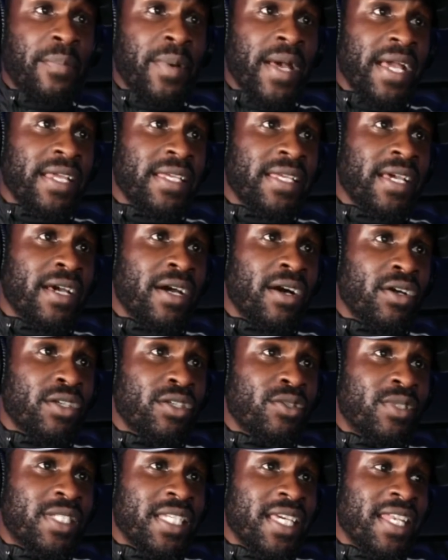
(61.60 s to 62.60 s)
pack, yeah?
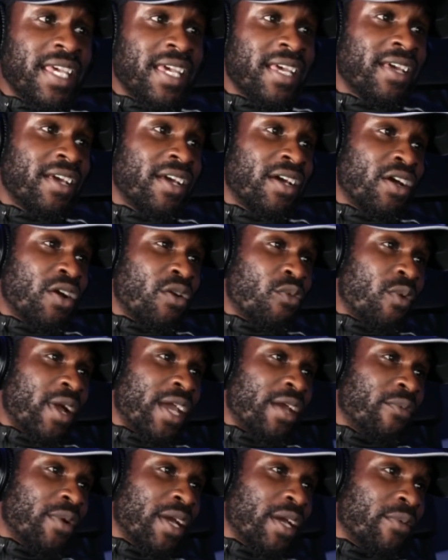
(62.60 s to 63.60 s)
You did it.
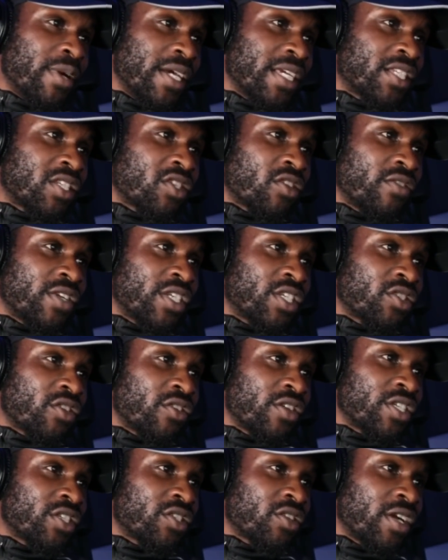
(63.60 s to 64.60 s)
Wait, wait, wait, sorry,
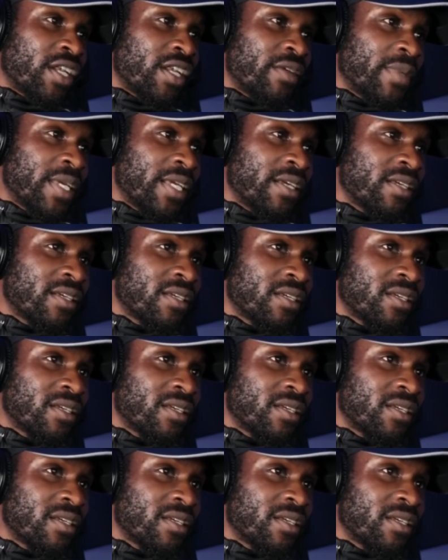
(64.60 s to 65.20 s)
sorry, sorry, let me...